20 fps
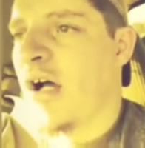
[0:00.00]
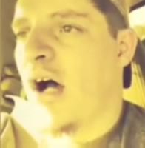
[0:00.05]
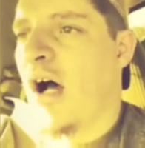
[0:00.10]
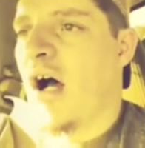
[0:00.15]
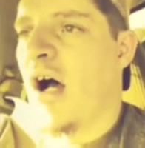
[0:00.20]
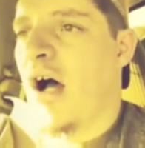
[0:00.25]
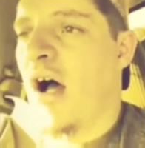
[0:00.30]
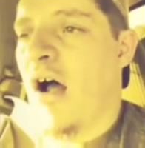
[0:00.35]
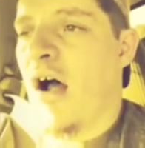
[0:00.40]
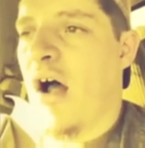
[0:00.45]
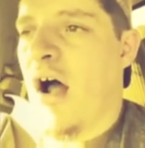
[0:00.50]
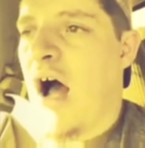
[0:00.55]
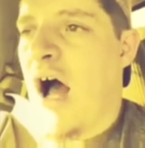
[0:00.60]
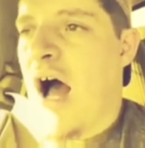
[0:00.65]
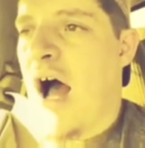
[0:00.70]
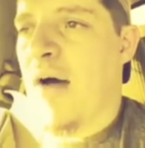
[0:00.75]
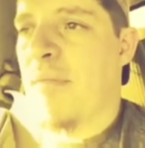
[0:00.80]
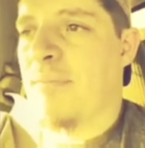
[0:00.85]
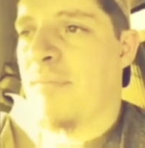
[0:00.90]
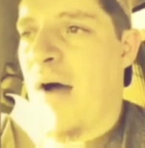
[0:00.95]

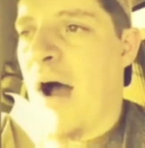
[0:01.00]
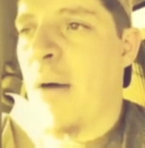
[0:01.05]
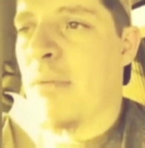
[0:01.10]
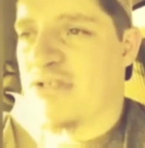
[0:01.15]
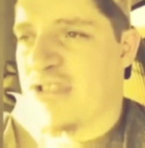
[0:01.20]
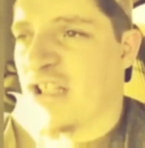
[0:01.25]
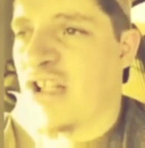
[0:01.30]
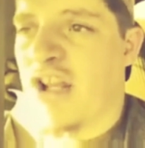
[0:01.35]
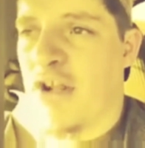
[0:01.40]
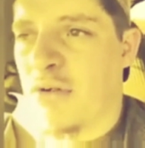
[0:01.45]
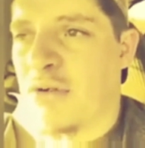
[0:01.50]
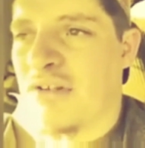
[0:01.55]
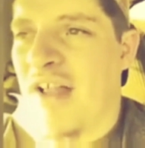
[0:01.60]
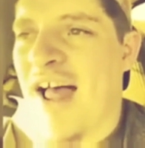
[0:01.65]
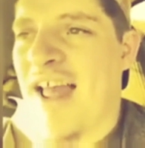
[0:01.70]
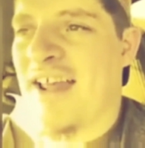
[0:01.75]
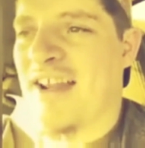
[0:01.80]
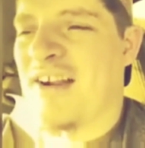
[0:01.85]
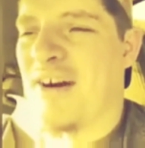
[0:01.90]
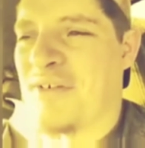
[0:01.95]
I was a little
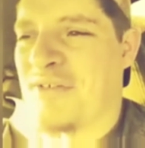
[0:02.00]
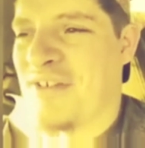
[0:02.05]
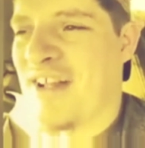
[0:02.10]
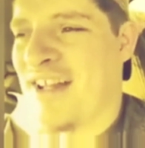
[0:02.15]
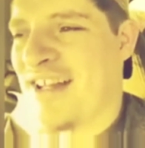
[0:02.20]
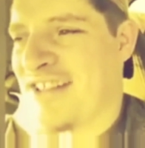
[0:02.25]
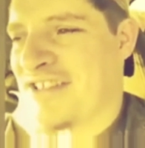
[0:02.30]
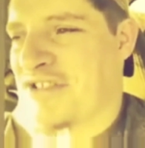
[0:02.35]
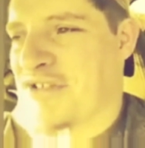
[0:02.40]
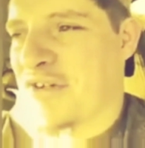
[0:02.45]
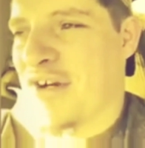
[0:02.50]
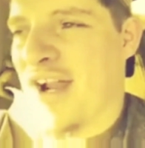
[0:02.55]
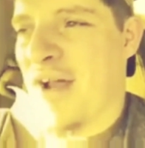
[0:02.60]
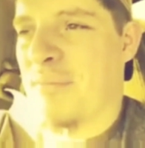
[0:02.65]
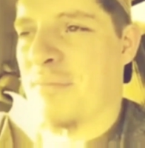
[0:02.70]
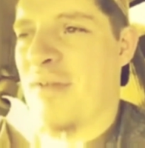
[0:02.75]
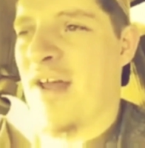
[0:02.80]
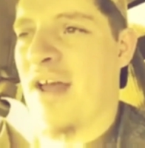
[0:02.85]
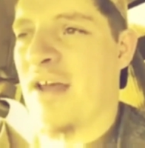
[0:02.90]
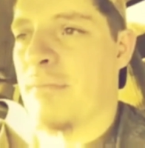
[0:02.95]
late on the
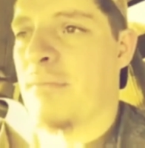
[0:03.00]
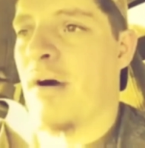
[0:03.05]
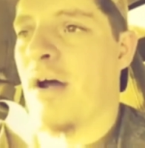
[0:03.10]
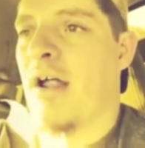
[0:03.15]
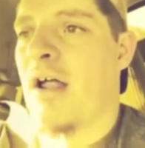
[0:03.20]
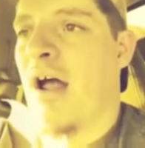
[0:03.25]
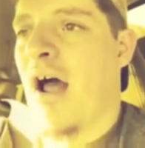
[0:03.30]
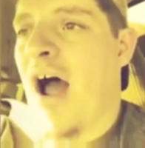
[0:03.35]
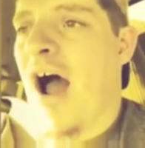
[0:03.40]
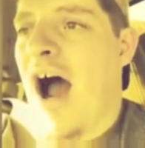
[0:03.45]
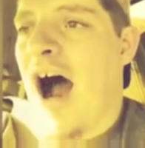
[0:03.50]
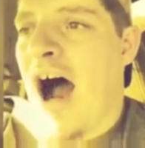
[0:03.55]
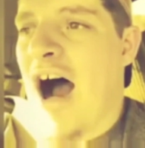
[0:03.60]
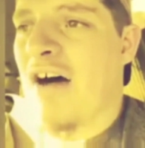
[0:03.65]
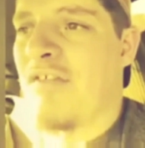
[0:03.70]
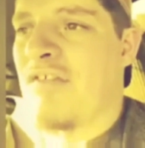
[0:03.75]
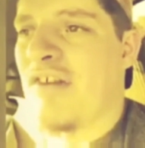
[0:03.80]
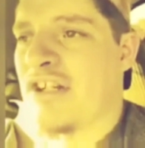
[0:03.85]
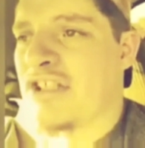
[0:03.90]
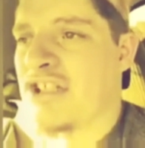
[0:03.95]
Instagram thing, but
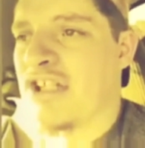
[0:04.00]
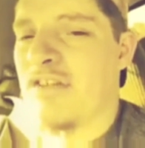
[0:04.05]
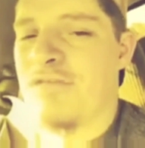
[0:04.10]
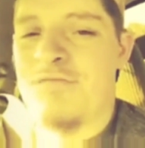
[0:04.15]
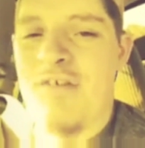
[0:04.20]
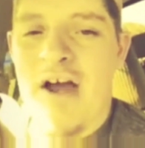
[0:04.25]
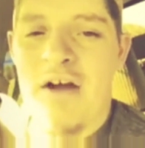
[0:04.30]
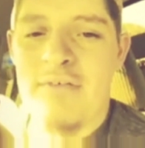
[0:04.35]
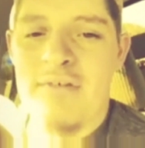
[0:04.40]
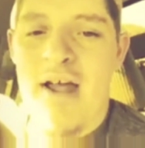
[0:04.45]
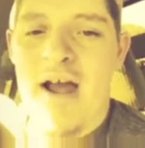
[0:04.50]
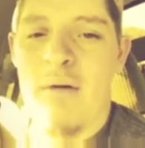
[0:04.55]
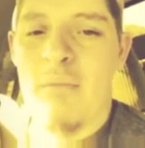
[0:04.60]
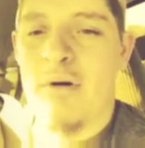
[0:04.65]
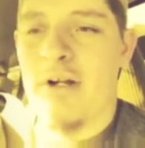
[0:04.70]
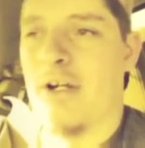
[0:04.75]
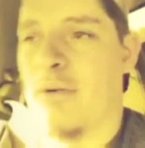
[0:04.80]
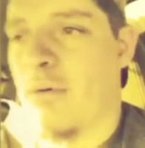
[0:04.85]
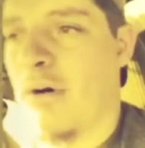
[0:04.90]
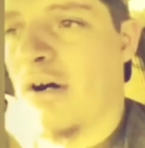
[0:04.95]
I eventually found out
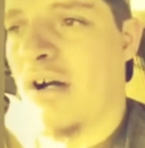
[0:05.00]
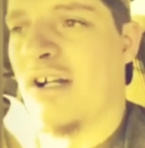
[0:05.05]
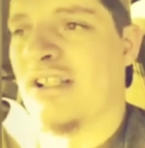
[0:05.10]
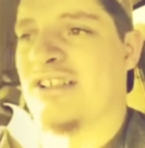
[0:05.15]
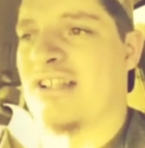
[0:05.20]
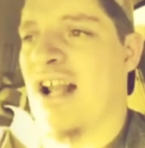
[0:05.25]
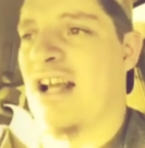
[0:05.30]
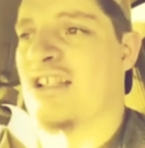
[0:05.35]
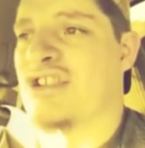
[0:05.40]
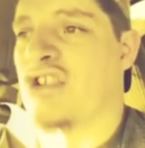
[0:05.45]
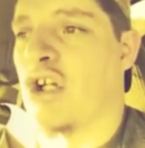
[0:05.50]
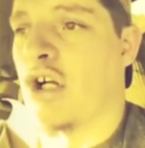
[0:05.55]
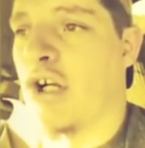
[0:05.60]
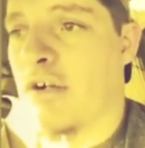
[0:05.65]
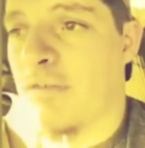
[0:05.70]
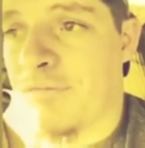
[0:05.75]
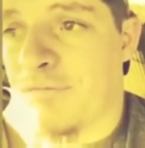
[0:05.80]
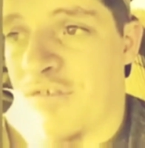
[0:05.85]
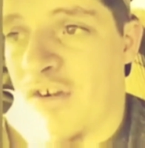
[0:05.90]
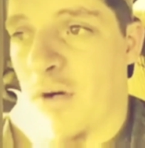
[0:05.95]
what it was, and I
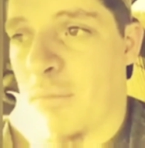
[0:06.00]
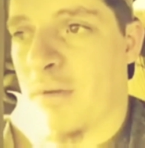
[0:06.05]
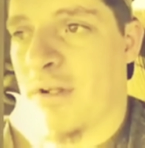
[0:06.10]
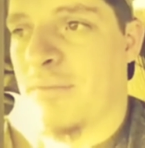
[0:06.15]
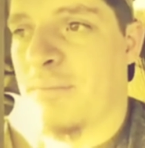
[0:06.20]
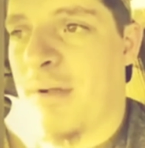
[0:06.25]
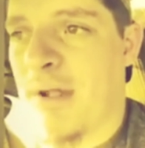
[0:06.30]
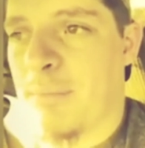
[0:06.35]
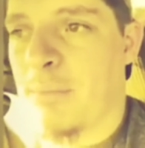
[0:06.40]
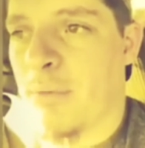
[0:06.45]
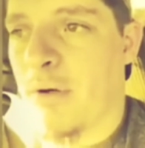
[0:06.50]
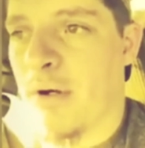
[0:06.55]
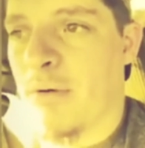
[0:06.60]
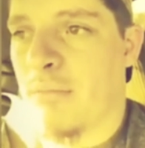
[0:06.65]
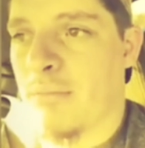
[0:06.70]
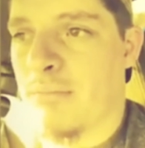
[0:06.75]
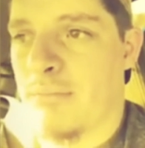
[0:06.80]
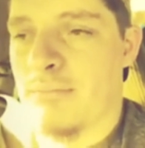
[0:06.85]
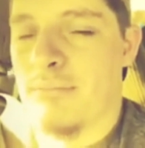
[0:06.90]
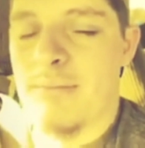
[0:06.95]
started filming
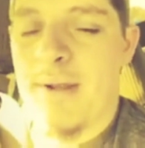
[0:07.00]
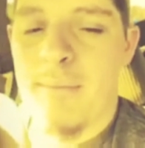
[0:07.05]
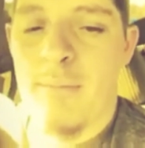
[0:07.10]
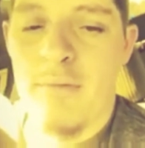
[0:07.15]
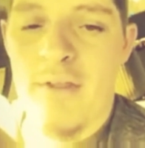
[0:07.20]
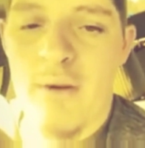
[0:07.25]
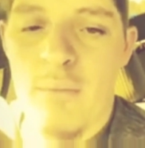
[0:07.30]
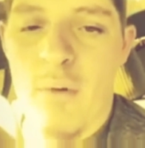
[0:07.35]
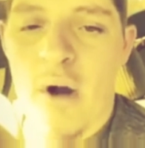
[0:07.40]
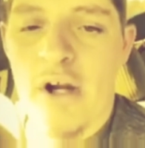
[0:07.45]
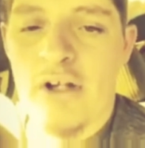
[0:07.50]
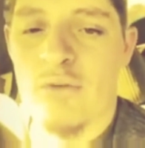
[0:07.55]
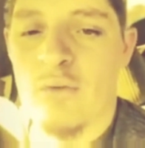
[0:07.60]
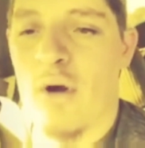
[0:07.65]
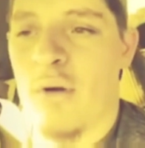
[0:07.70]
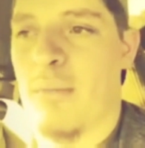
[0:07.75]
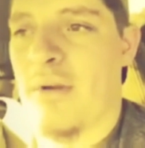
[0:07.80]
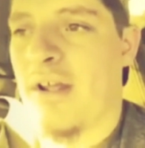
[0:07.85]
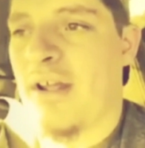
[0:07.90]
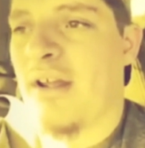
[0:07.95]
people that worked
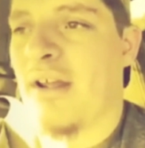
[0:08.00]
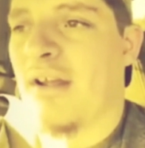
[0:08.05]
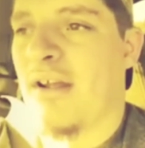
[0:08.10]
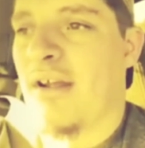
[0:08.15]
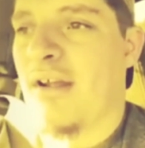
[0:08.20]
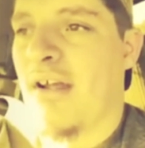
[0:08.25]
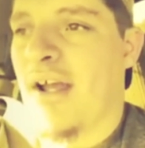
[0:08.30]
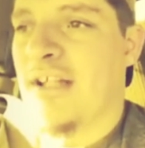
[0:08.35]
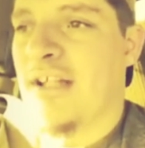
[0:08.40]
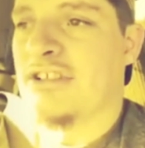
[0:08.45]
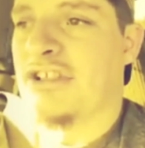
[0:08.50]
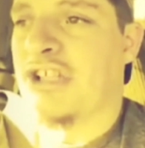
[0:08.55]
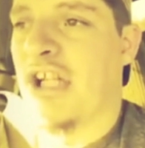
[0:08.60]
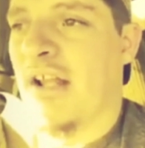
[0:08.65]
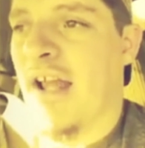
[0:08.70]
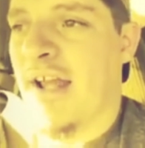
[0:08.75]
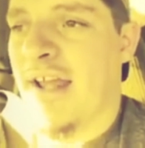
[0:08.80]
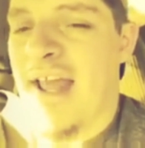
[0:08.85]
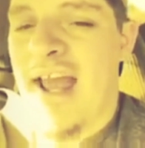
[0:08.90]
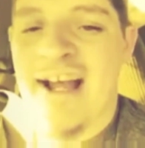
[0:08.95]
with me and
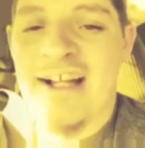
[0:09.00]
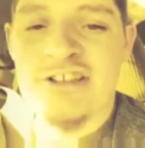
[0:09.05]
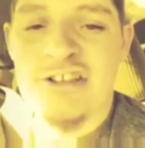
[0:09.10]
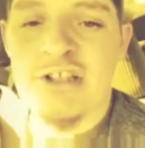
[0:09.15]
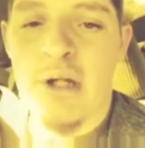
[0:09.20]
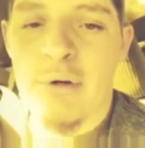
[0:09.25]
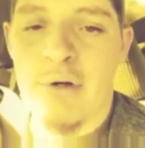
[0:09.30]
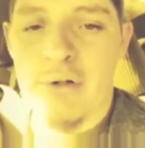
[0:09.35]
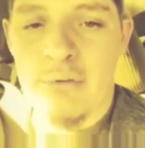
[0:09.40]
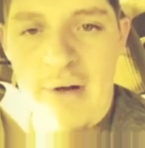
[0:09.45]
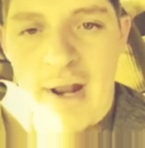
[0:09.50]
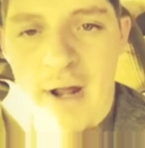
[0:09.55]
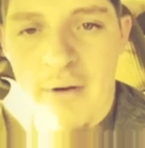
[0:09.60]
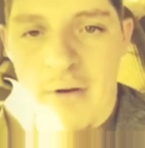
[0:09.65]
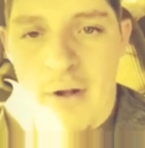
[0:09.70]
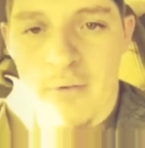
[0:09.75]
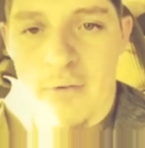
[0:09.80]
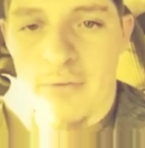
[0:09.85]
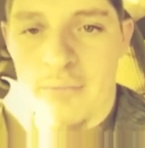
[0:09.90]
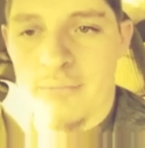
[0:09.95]
shit like that and joking
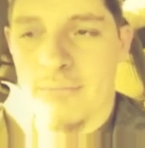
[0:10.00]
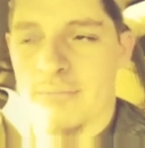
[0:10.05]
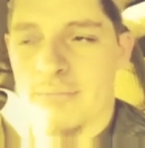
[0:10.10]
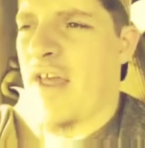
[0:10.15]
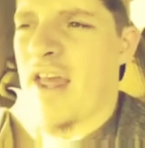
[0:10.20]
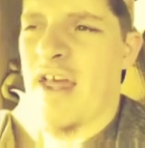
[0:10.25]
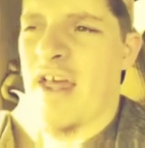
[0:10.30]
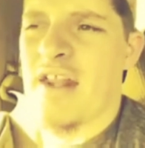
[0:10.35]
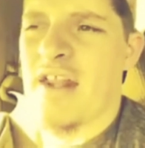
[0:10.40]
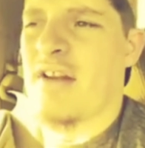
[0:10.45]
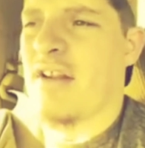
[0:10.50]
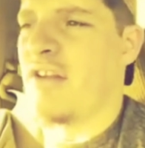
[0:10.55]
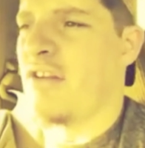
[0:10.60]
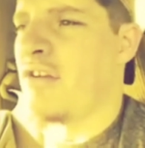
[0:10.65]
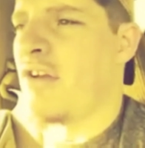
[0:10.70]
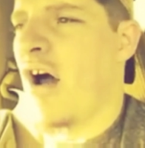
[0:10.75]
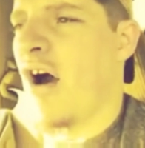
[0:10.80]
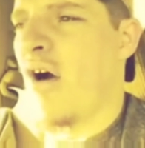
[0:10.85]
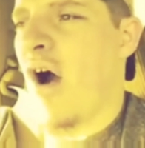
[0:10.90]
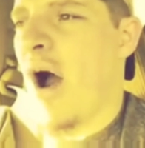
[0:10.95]
around on them. And, you
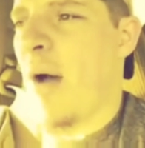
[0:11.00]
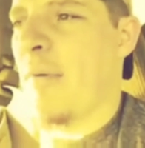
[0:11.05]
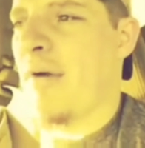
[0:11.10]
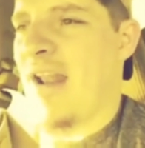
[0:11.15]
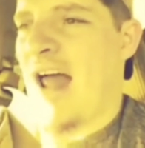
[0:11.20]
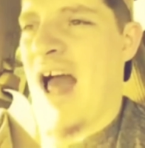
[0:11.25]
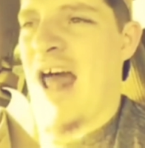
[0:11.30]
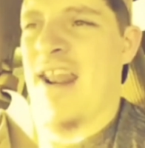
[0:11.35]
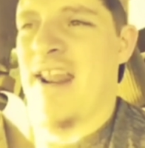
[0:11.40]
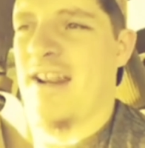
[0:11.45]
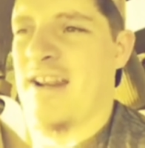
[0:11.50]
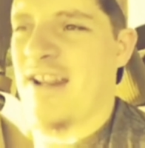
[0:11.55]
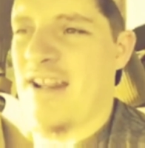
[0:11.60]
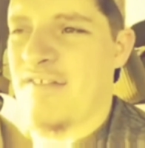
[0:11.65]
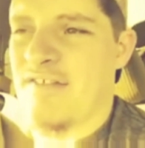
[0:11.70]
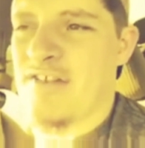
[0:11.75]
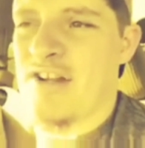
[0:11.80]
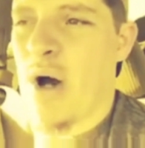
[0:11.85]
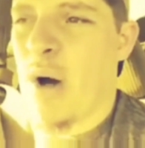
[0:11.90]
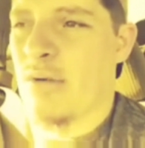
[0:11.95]
know, I mean, I didn't
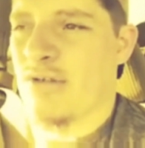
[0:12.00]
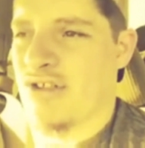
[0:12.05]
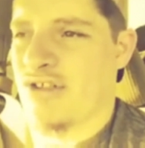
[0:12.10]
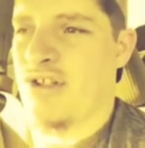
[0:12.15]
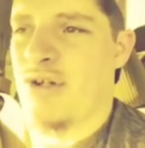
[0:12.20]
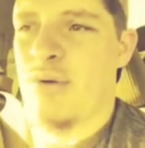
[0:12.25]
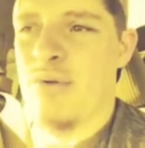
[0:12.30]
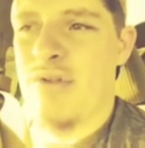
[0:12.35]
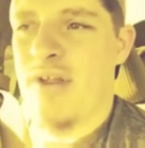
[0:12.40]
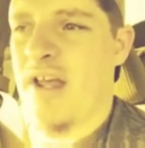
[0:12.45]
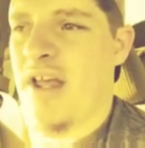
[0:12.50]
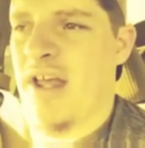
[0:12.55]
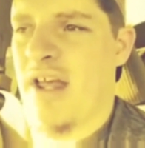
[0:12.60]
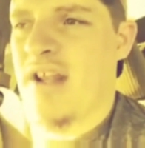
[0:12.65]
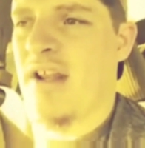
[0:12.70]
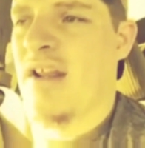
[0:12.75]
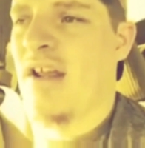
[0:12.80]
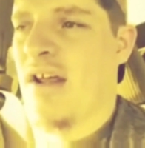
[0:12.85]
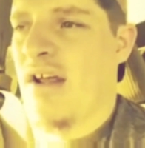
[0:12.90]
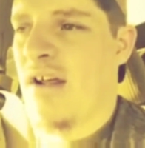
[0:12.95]
even know what to do then.